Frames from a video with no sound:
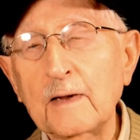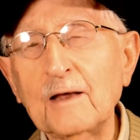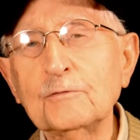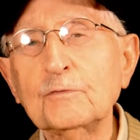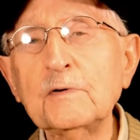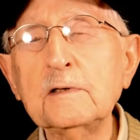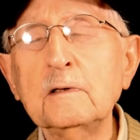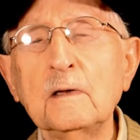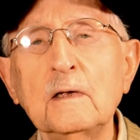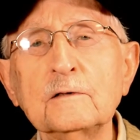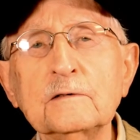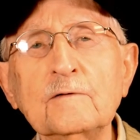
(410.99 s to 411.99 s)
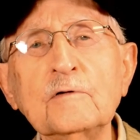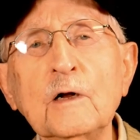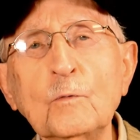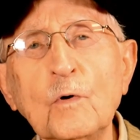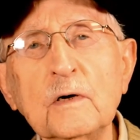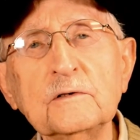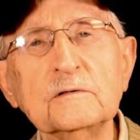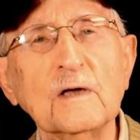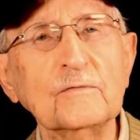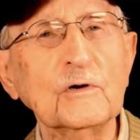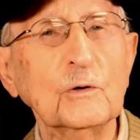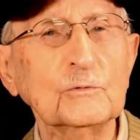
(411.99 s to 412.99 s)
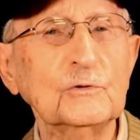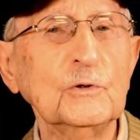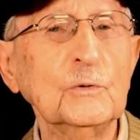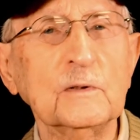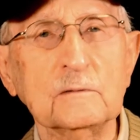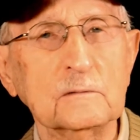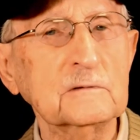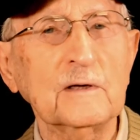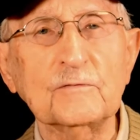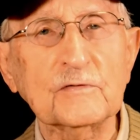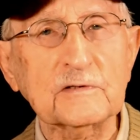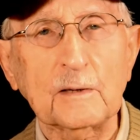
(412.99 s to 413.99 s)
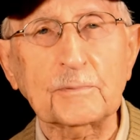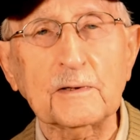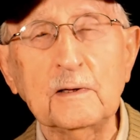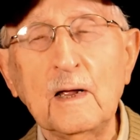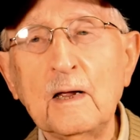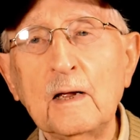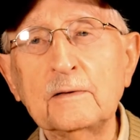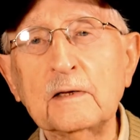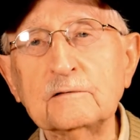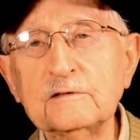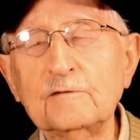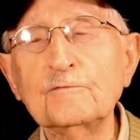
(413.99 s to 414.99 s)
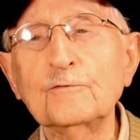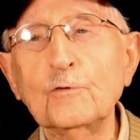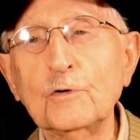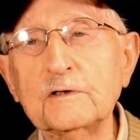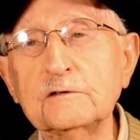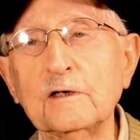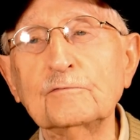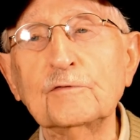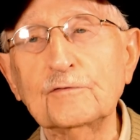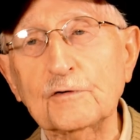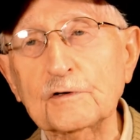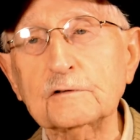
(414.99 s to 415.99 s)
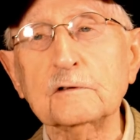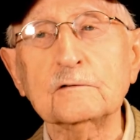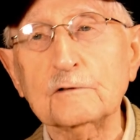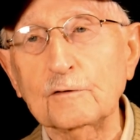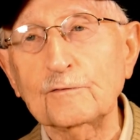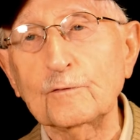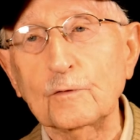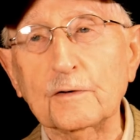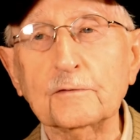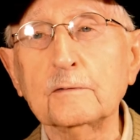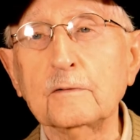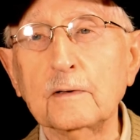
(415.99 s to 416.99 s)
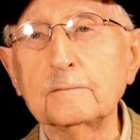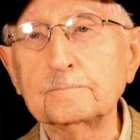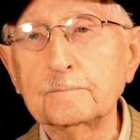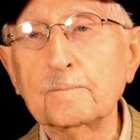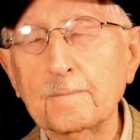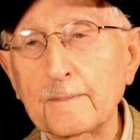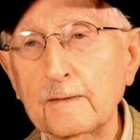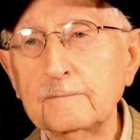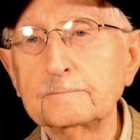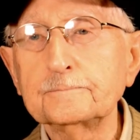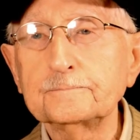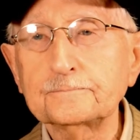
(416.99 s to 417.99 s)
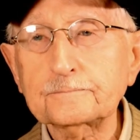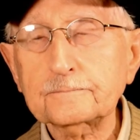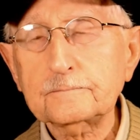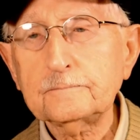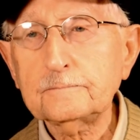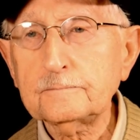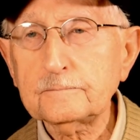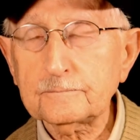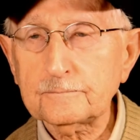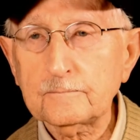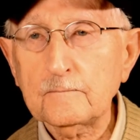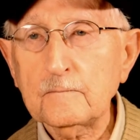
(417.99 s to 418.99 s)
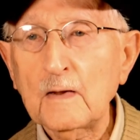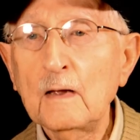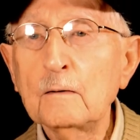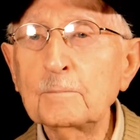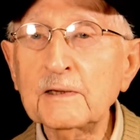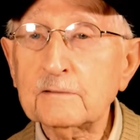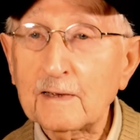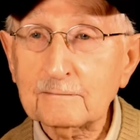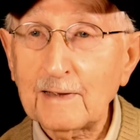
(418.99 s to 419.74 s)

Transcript: Yeah, three, 701, 702, and 7 something, sure. Then 740, 701st, and so forth. Yeah. So did you cross the English Channel?